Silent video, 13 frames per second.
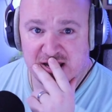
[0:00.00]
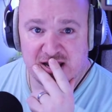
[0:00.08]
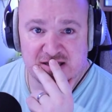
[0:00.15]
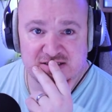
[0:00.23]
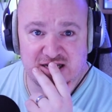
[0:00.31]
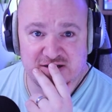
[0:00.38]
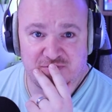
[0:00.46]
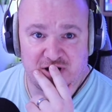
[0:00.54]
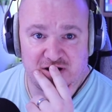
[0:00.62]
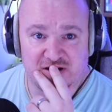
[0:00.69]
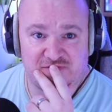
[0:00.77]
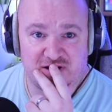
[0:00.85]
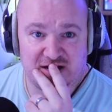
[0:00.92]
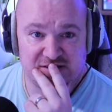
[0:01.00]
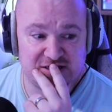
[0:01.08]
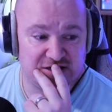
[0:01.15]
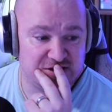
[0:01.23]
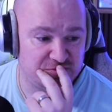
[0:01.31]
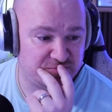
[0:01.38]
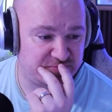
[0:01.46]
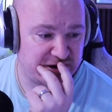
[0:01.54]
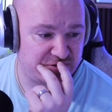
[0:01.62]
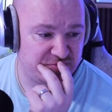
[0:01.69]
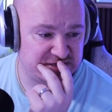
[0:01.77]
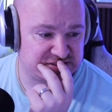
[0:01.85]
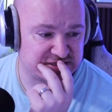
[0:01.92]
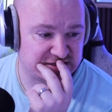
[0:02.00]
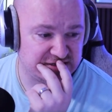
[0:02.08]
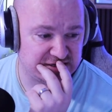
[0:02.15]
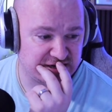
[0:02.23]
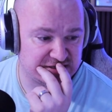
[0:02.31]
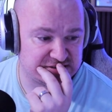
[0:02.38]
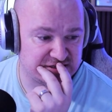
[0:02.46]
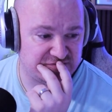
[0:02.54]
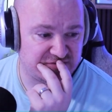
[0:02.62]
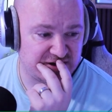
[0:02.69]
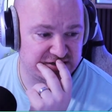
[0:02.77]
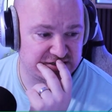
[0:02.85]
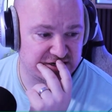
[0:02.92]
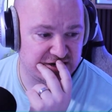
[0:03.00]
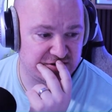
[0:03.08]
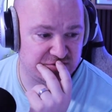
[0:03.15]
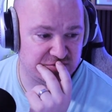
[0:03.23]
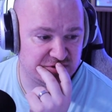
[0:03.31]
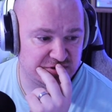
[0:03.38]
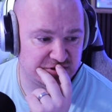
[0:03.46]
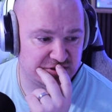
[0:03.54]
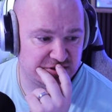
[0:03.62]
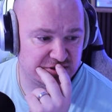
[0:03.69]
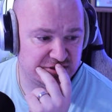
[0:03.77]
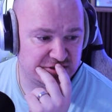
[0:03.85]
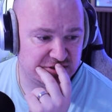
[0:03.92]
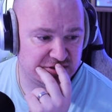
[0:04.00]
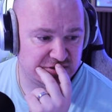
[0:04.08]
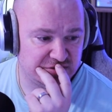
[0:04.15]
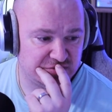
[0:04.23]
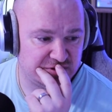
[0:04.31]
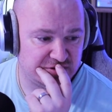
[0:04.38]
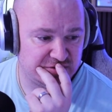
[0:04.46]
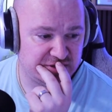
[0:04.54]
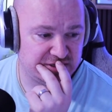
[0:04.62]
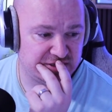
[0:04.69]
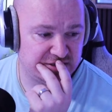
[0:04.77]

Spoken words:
Tell you what, if I do, bear with me a second, guys. If I go, where are we?